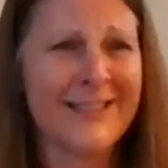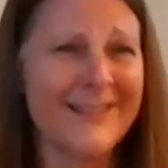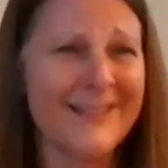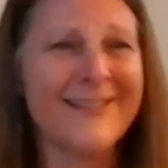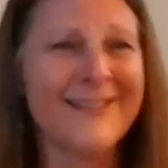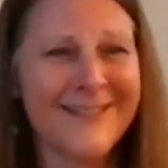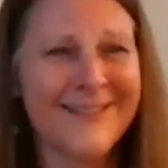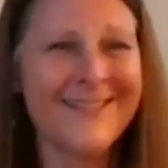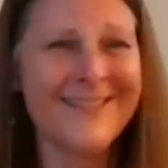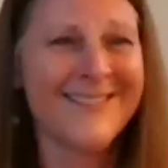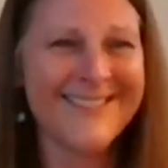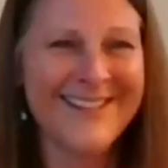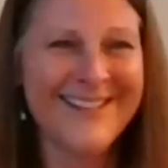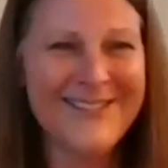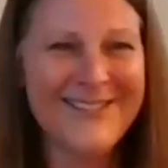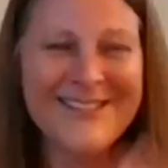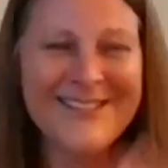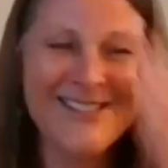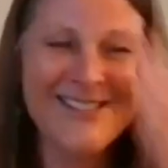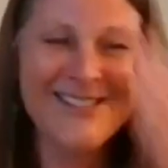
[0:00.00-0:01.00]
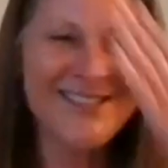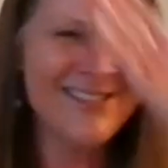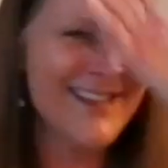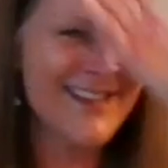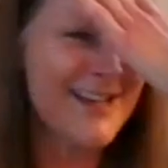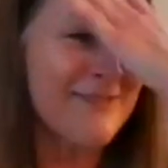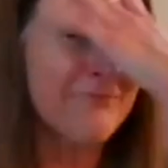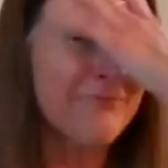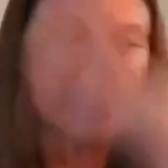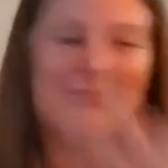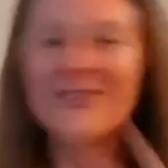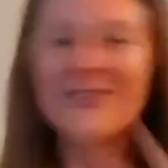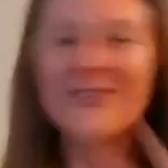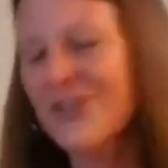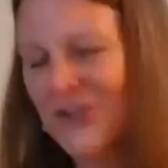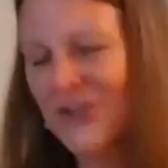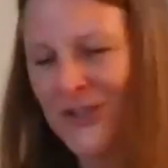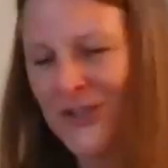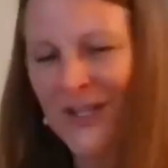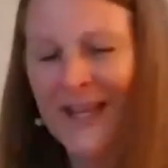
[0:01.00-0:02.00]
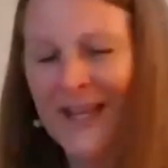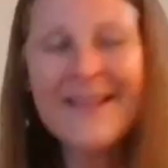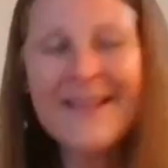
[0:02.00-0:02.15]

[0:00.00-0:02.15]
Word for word: Oh, and I was just like, whoosh.